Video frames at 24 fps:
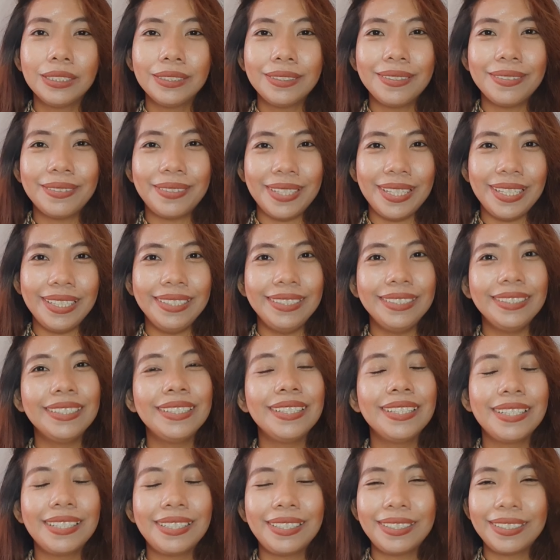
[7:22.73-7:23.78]
then
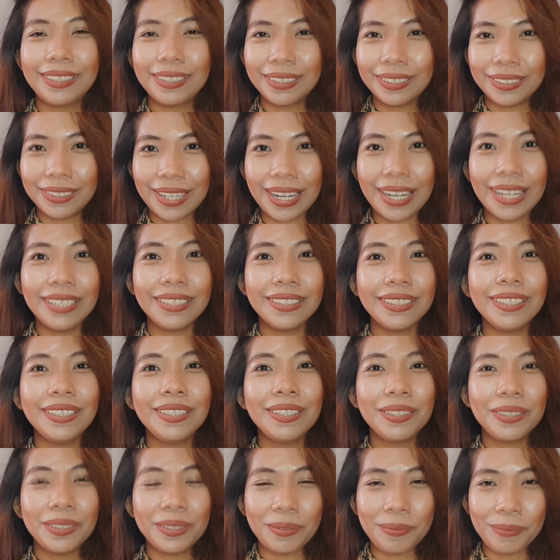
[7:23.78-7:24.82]
write
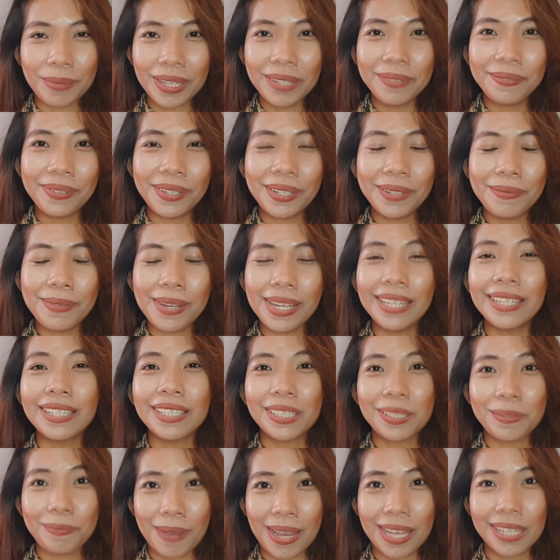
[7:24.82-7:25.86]
the main verb in
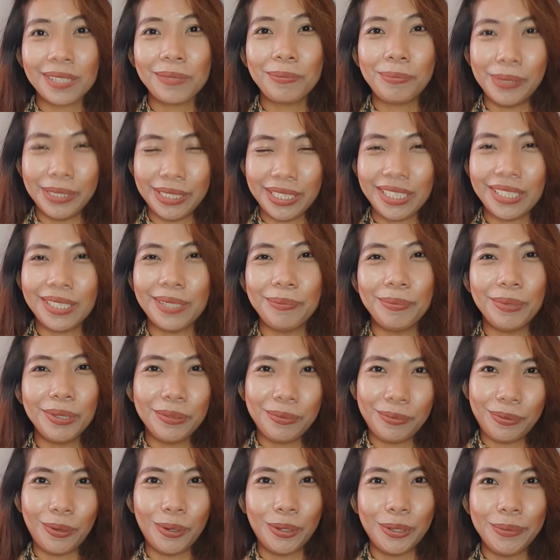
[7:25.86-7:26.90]
its past participle
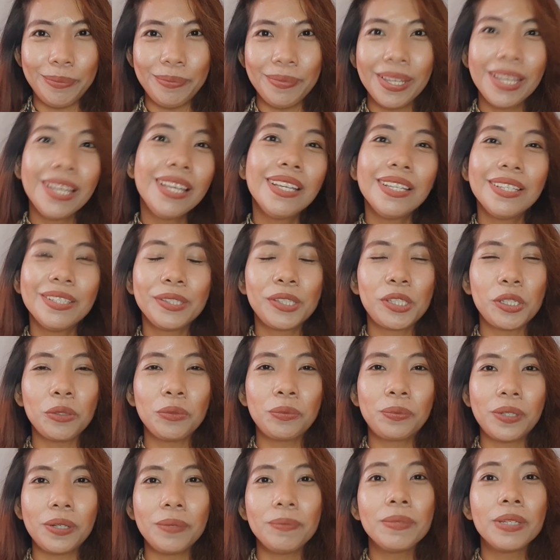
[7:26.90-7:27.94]
form. So
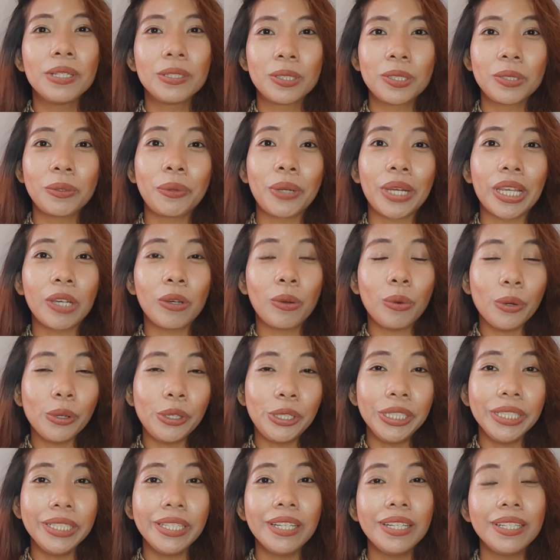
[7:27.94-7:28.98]
from to
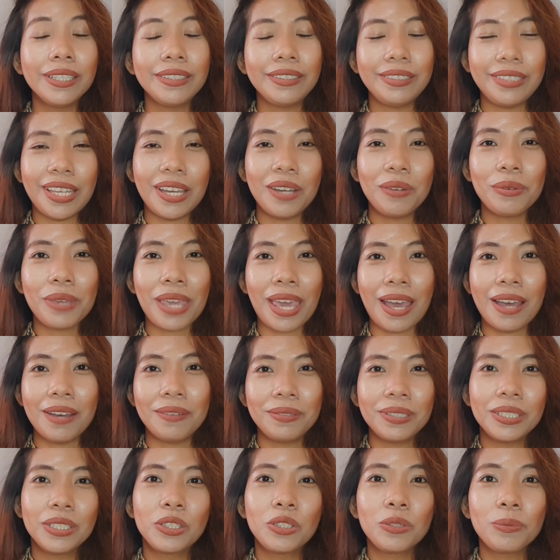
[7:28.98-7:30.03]
record, now we
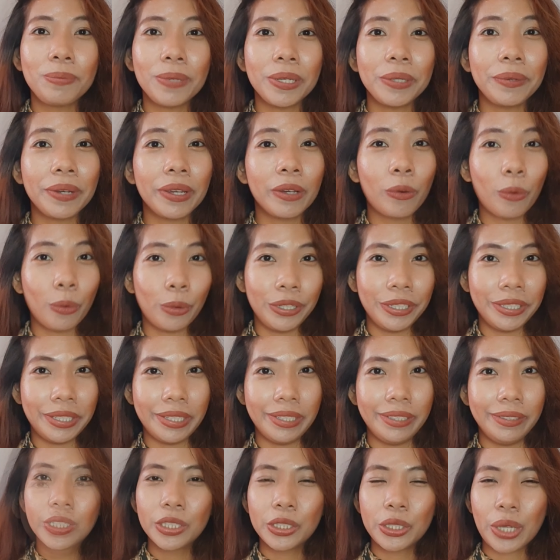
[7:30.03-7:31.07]
have to be
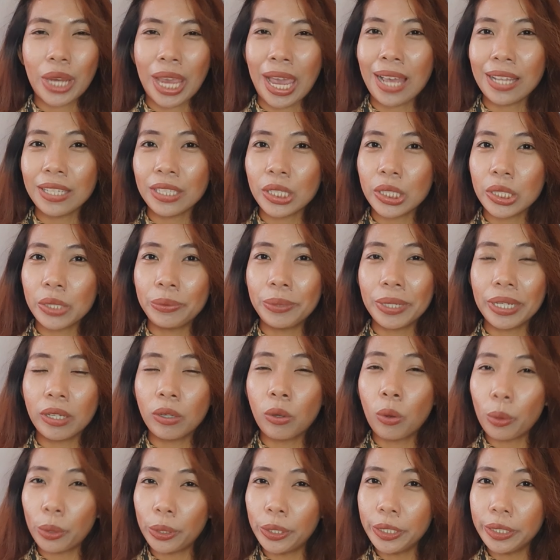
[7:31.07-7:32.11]
recorded. She has to
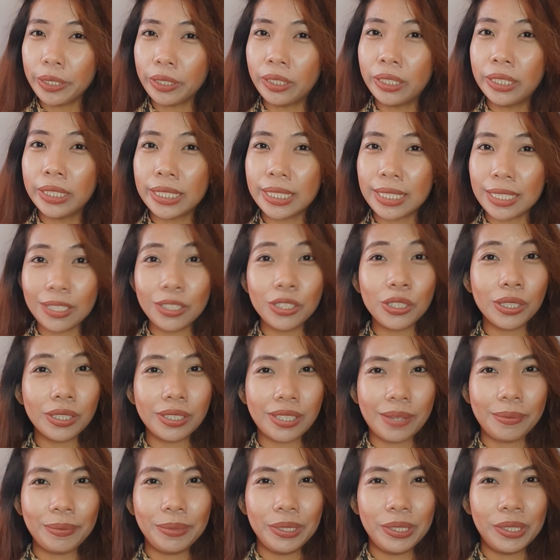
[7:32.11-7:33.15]
record her teaching
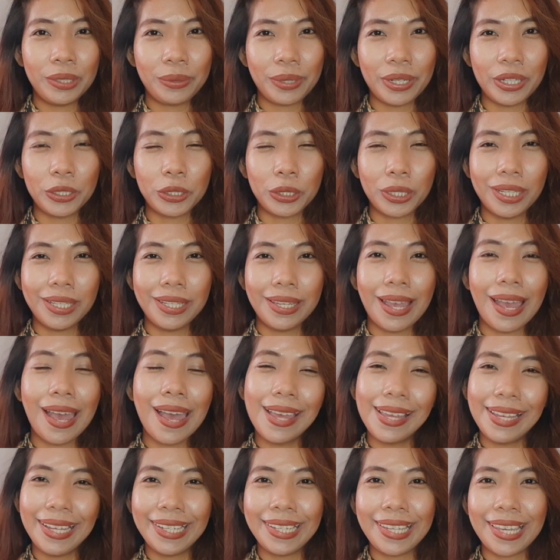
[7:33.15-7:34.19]
demonstration.
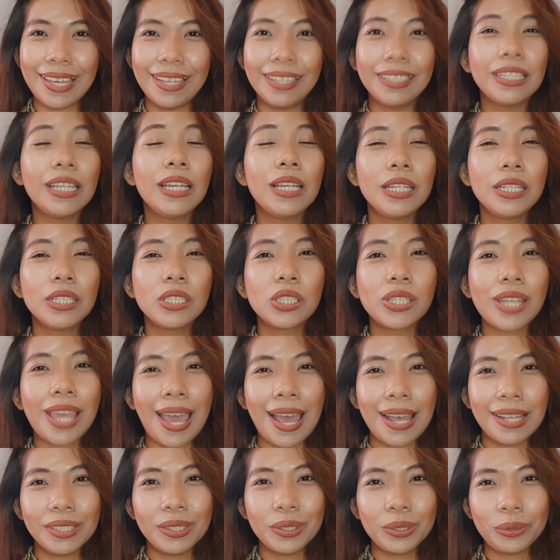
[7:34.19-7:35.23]
Again, she
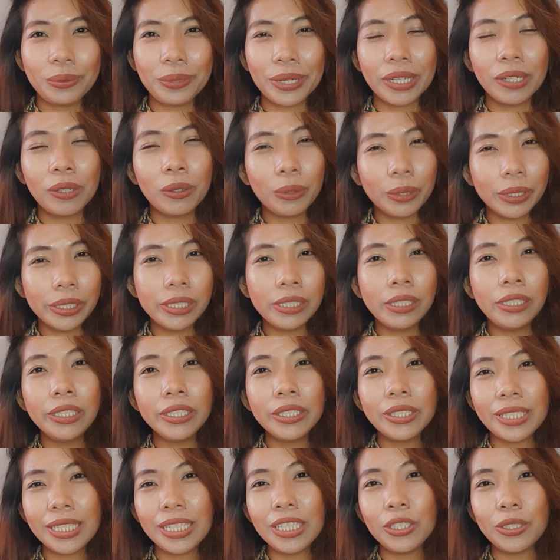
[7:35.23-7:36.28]
has to record
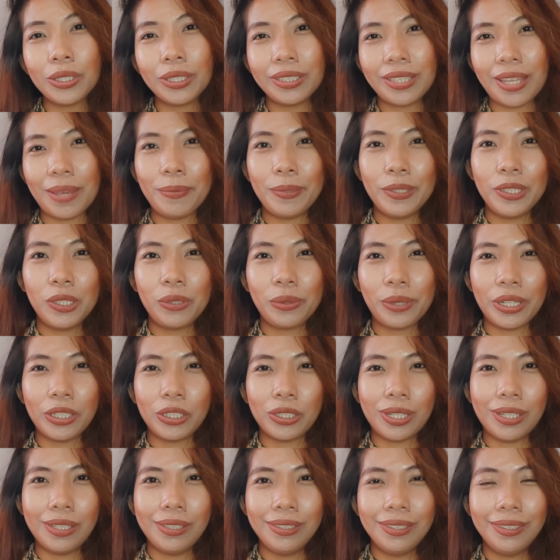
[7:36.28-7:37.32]
her teaching
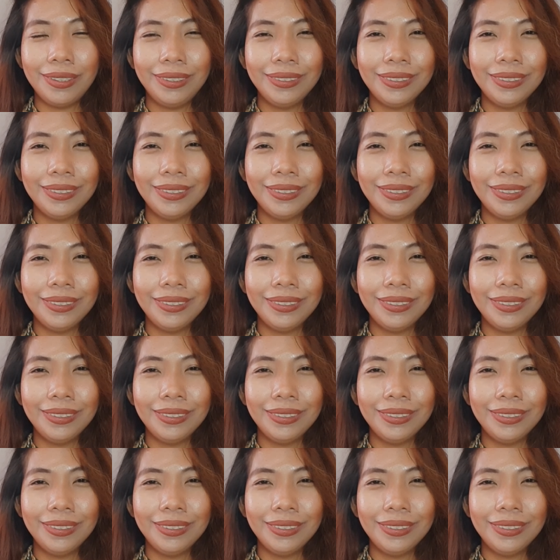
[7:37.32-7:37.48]
demonstration.